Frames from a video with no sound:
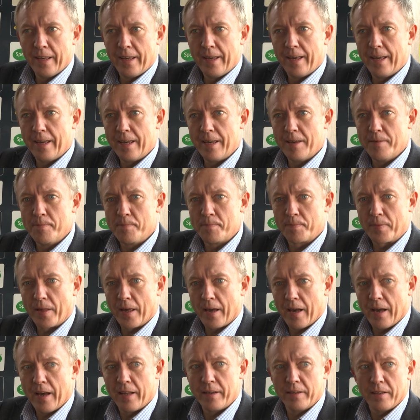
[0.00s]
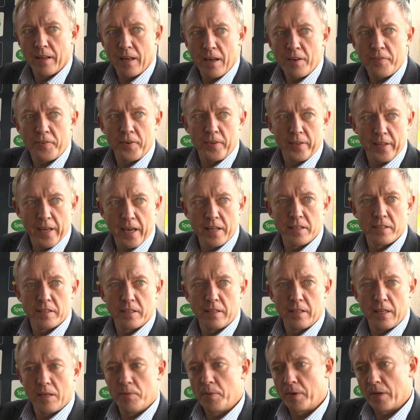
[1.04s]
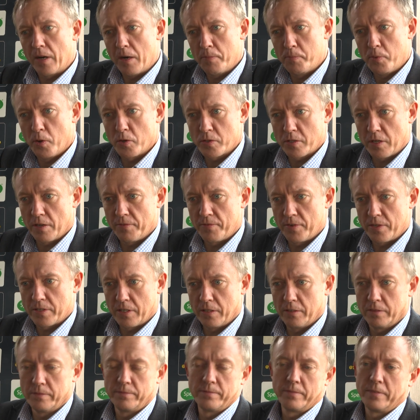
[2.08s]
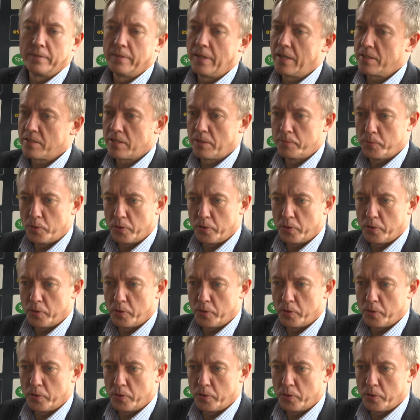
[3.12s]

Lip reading: and if at the end of the day we got a positive result, that's a